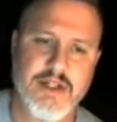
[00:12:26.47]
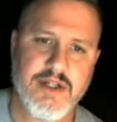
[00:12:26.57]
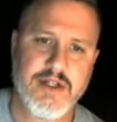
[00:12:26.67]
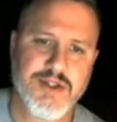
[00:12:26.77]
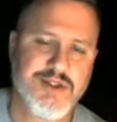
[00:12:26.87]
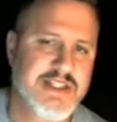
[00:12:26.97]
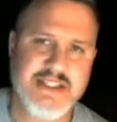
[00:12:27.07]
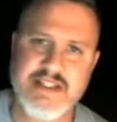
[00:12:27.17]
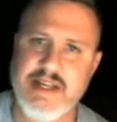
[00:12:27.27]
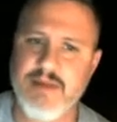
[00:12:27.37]
using the
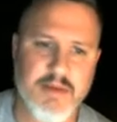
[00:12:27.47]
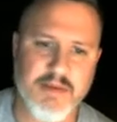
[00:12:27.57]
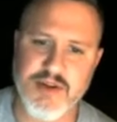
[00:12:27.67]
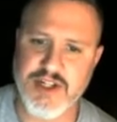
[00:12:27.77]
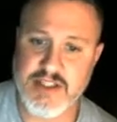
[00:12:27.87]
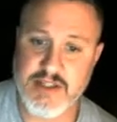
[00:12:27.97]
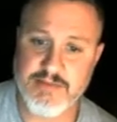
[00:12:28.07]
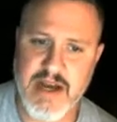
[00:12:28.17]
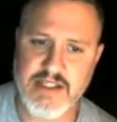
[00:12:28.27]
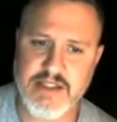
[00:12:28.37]
same number machine. It's
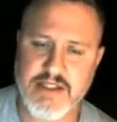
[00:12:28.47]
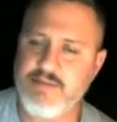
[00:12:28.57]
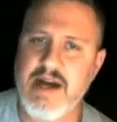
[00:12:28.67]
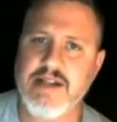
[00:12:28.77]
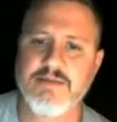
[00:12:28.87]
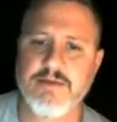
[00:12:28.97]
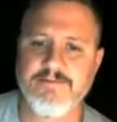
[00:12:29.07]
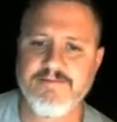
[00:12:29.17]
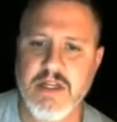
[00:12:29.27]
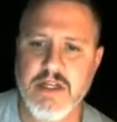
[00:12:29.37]
impossible.
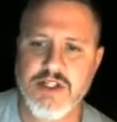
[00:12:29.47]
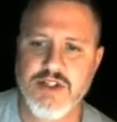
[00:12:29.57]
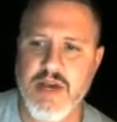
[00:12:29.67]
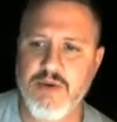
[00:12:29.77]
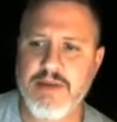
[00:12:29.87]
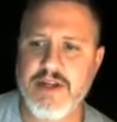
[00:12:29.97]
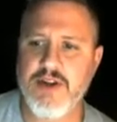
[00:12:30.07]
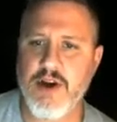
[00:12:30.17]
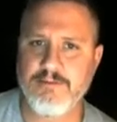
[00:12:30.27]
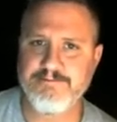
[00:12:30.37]
So that would be a
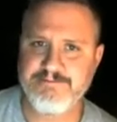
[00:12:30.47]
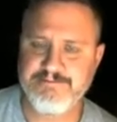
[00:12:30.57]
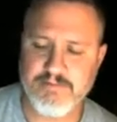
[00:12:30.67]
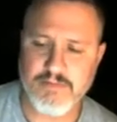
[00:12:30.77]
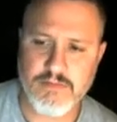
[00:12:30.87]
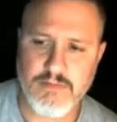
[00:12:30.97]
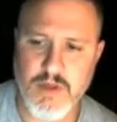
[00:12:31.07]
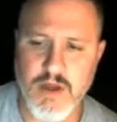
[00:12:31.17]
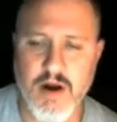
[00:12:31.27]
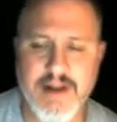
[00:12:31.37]
no.
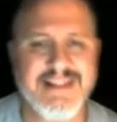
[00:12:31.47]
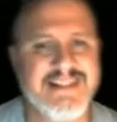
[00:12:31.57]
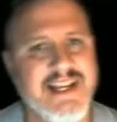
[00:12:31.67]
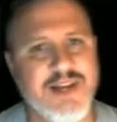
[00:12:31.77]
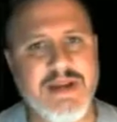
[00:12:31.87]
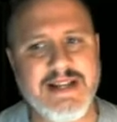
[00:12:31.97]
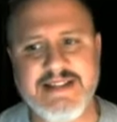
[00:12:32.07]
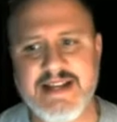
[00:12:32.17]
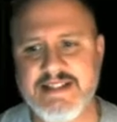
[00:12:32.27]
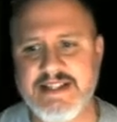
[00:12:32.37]
All right, the second way to
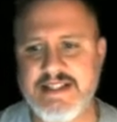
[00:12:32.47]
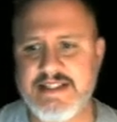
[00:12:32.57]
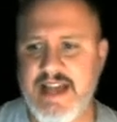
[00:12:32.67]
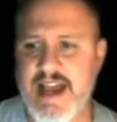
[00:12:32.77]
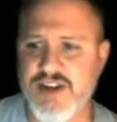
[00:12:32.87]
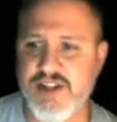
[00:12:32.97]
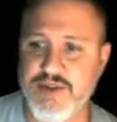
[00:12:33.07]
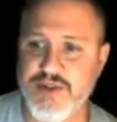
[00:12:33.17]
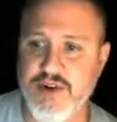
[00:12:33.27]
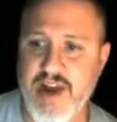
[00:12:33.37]
test it is actually
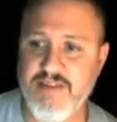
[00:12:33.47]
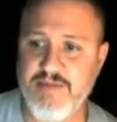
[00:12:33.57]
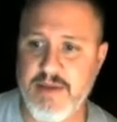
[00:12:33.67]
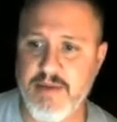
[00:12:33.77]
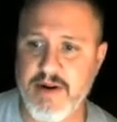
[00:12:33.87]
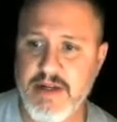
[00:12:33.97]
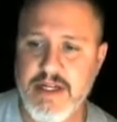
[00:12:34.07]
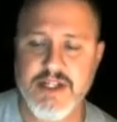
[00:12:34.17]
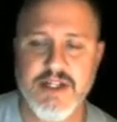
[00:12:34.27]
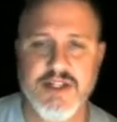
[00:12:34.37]
use graph paper.
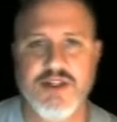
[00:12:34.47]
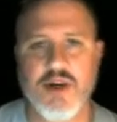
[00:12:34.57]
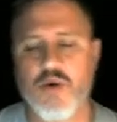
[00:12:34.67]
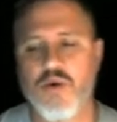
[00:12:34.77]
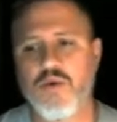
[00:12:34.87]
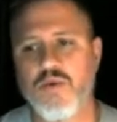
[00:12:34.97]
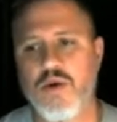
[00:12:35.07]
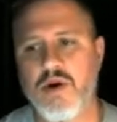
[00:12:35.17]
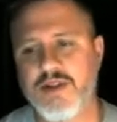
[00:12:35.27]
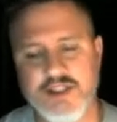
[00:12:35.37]
So
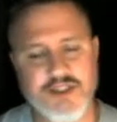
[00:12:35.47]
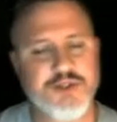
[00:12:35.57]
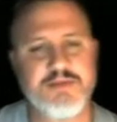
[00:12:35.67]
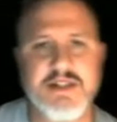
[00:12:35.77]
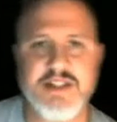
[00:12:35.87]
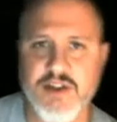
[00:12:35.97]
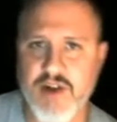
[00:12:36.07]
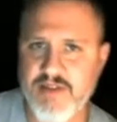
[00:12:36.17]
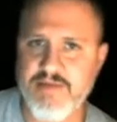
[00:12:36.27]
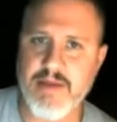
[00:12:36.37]
there's 2 pieces of
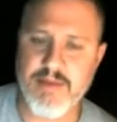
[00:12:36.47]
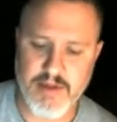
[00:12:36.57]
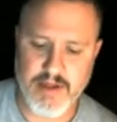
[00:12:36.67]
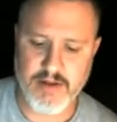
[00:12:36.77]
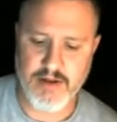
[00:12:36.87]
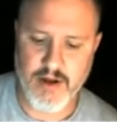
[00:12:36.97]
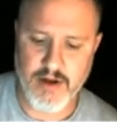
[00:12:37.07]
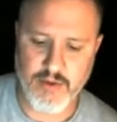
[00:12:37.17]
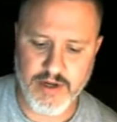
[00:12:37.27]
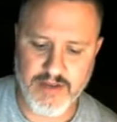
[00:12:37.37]
graph paper that
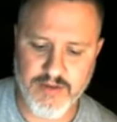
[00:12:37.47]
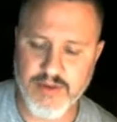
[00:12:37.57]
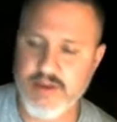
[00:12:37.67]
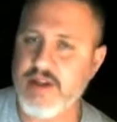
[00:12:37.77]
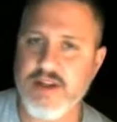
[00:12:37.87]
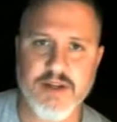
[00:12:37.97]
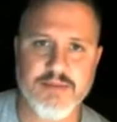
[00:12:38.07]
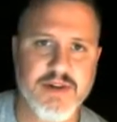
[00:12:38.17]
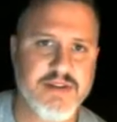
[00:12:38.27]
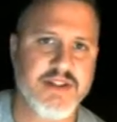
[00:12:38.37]
were given with you, and you can
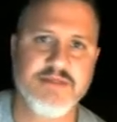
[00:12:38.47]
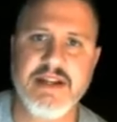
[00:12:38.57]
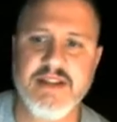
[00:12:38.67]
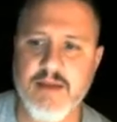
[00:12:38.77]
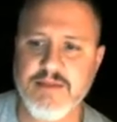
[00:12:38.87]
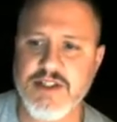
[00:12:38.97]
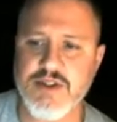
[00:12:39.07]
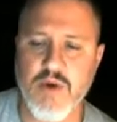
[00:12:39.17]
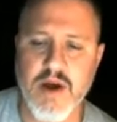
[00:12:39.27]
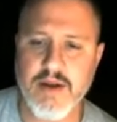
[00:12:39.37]
print it as many times as you
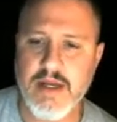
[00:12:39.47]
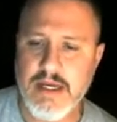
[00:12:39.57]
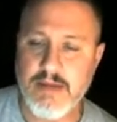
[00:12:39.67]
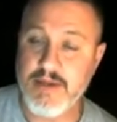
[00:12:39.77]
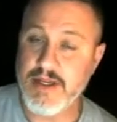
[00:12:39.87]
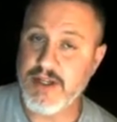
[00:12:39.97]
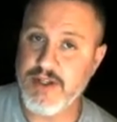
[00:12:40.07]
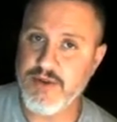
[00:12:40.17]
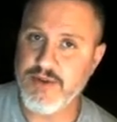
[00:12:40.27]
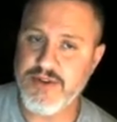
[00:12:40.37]
want, but you could
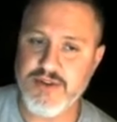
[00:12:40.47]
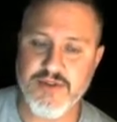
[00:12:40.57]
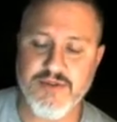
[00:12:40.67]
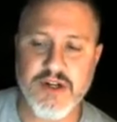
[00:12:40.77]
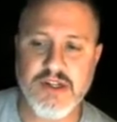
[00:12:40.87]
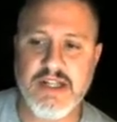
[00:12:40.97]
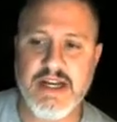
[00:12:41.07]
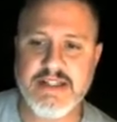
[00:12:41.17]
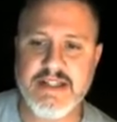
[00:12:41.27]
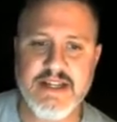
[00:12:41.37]
use the vertical
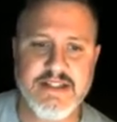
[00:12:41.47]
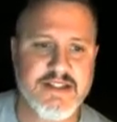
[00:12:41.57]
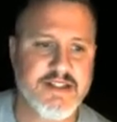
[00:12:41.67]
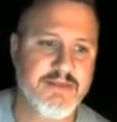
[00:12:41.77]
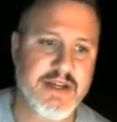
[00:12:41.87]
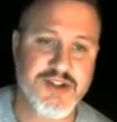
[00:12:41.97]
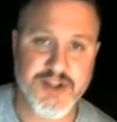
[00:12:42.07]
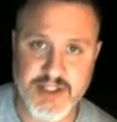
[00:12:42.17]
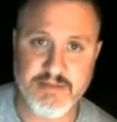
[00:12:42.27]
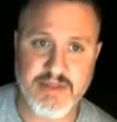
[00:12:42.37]
line test to make sure
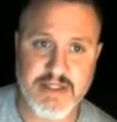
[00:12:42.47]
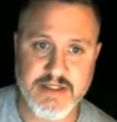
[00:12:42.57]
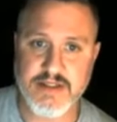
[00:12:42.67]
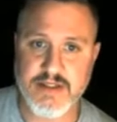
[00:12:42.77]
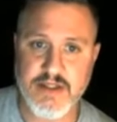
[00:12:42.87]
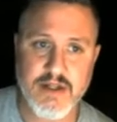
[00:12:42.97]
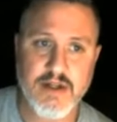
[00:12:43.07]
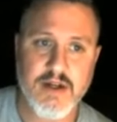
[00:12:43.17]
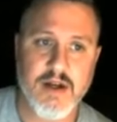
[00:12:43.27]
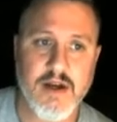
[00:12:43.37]
something's
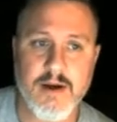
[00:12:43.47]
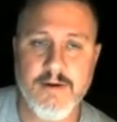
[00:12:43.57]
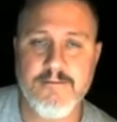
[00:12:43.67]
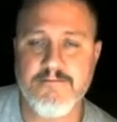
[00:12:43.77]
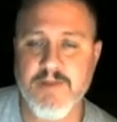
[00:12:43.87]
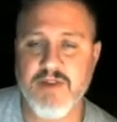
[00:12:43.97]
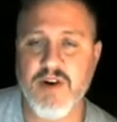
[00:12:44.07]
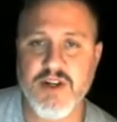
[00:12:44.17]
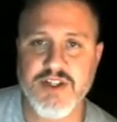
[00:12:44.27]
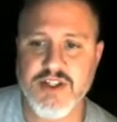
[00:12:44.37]
a
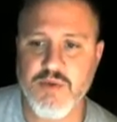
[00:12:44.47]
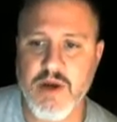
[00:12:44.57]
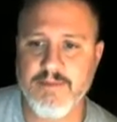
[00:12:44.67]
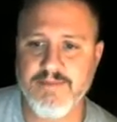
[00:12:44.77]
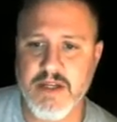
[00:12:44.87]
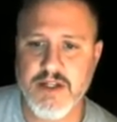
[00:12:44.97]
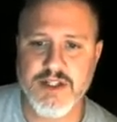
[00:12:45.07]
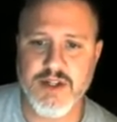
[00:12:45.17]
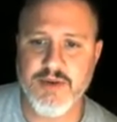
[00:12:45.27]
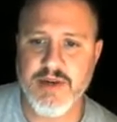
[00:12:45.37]
function as well.
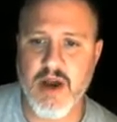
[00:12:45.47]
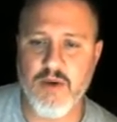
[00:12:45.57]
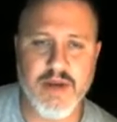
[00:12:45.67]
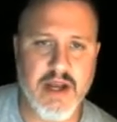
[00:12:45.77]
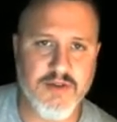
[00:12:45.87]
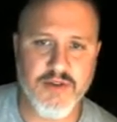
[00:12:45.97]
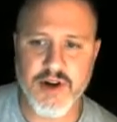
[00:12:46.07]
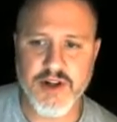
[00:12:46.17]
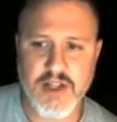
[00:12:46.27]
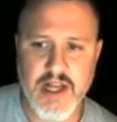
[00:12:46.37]
So here we go. We got our
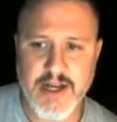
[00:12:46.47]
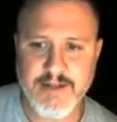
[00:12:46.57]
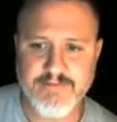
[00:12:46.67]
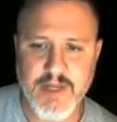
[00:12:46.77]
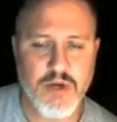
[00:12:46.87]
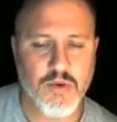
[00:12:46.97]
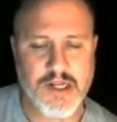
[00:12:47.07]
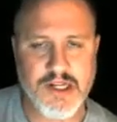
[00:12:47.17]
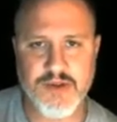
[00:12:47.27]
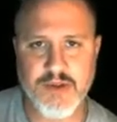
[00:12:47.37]
vertical line. We're
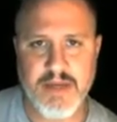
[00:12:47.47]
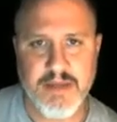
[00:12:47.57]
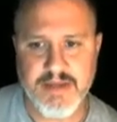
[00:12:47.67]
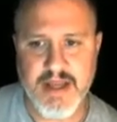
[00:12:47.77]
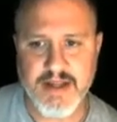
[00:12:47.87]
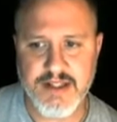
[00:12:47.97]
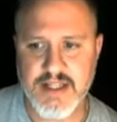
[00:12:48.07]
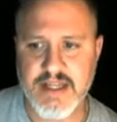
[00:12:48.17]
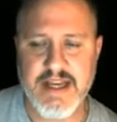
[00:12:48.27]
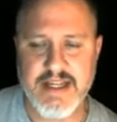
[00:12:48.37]
going to do the beep
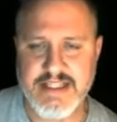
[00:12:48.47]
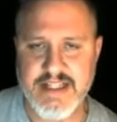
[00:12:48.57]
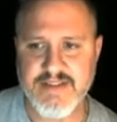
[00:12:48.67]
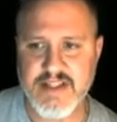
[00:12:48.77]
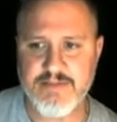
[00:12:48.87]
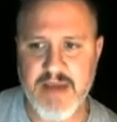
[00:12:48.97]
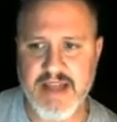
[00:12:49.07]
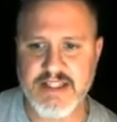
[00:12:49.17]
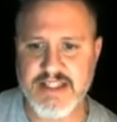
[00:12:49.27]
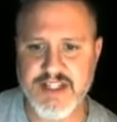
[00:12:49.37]
test and see if this
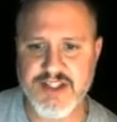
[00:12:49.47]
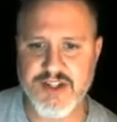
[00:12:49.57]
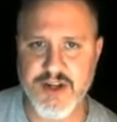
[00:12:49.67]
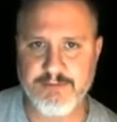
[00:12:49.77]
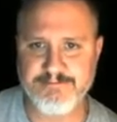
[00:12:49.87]
passes yes or no.